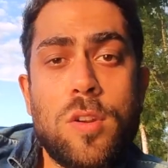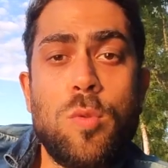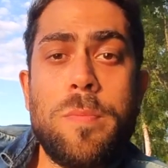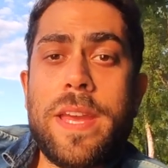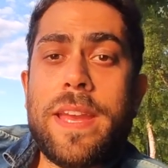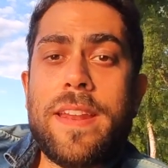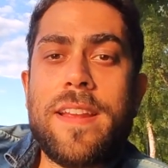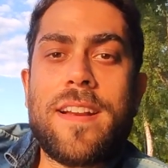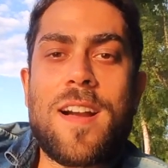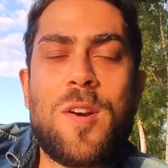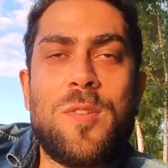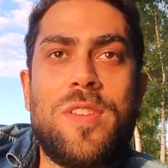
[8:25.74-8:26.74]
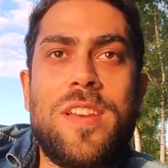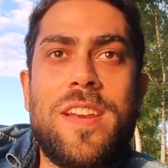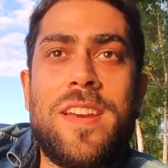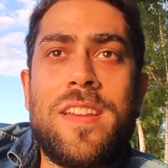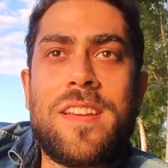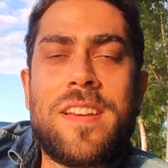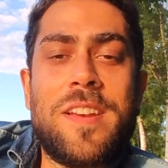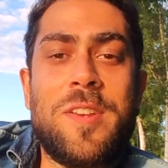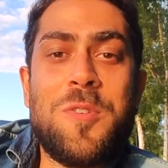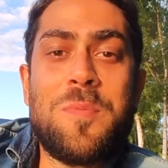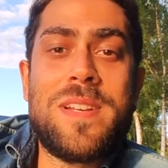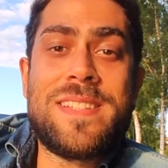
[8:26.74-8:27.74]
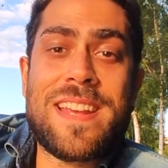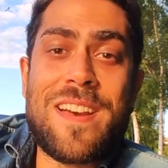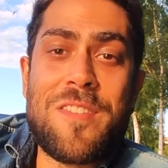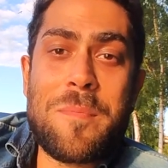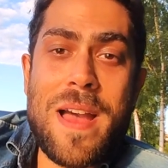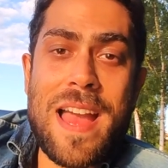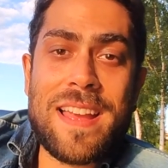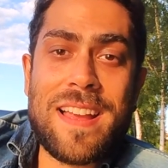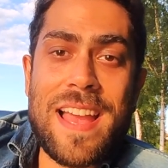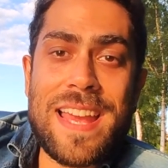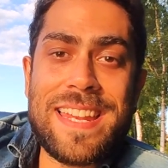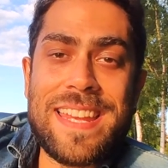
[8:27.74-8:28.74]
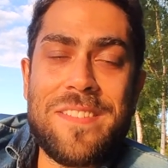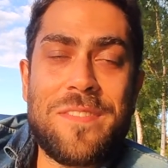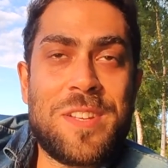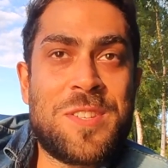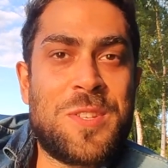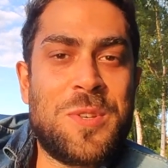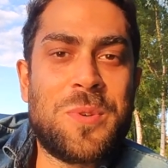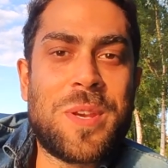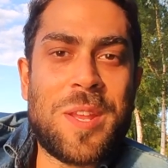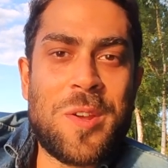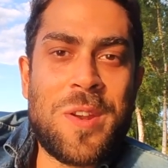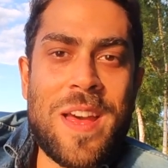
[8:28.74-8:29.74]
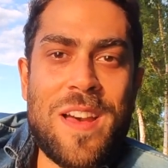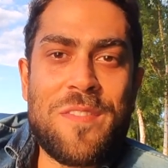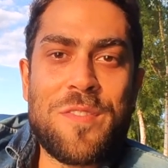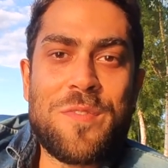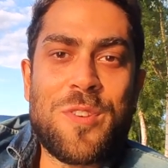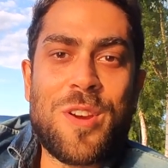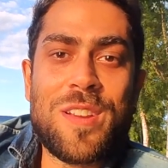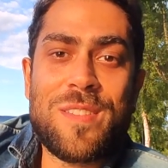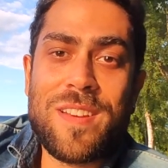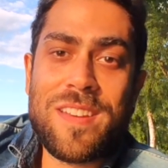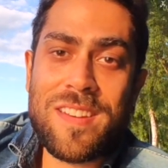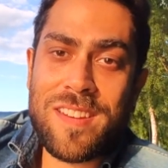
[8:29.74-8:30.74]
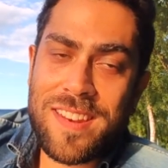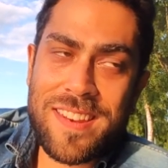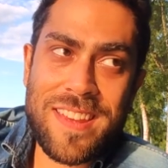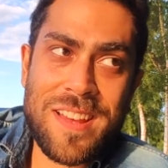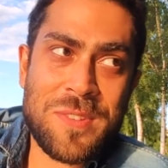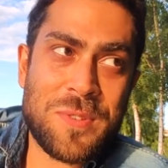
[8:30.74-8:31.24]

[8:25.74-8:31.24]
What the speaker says: to make an account there, you must have a bank ID, which you cannot have if you are there in India.